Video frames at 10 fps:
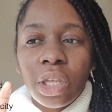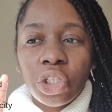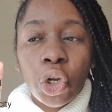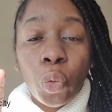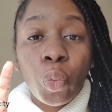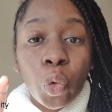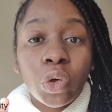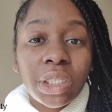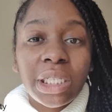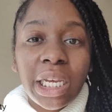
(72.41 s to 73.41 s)
no
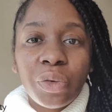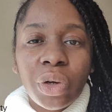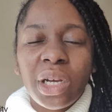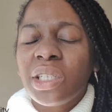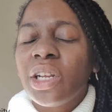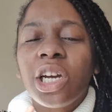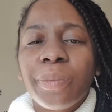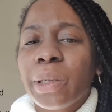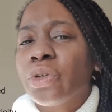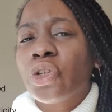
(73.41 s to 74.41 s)
water near it, it's not going to
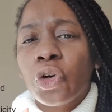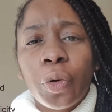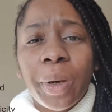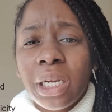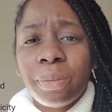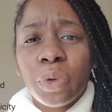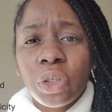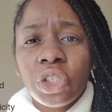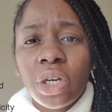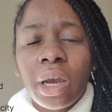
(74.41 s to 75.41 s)
be able to soak up any
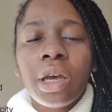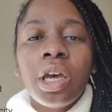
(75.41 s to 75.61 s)
moisture.